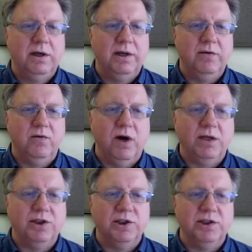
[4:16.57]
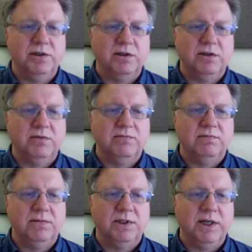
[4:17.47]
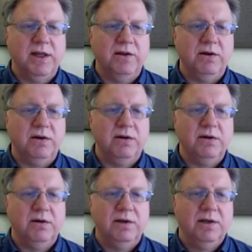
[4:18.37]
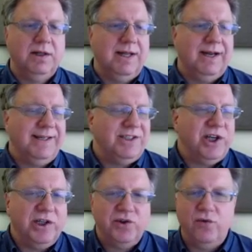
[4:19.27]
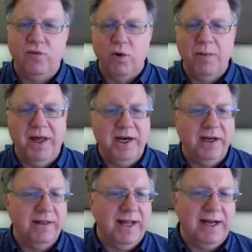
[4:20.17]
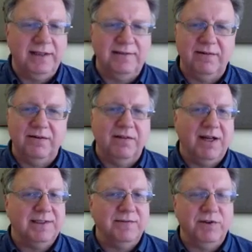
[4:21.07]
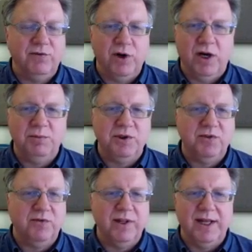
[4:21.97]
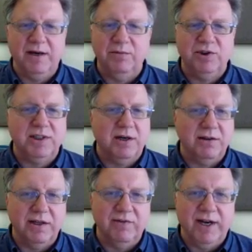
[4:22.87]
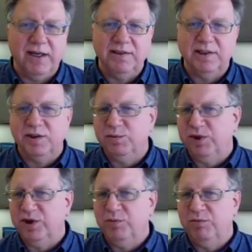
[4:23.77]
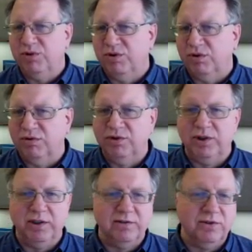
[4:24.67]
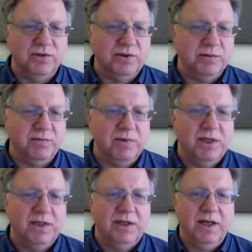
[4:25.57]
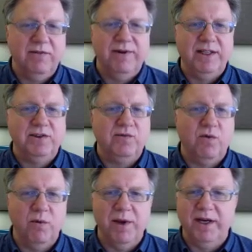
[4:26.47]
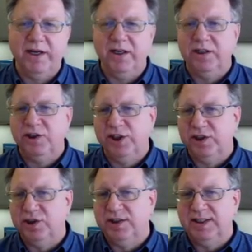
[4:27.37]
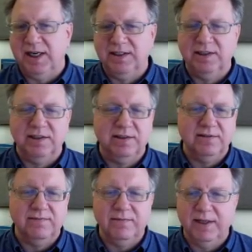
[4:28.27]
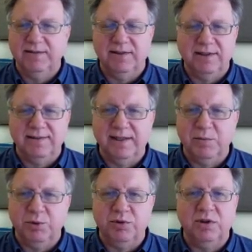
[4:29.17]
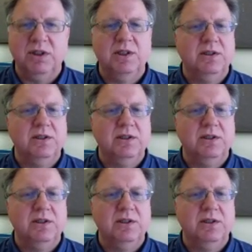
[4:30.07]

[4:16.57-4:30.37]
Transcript: in Rochester together. I can change the formatting of that. There are lots of different options for that. I'm just going to leave it as is, but you can bold, you can do some advanced formatting, change the sizes as an example.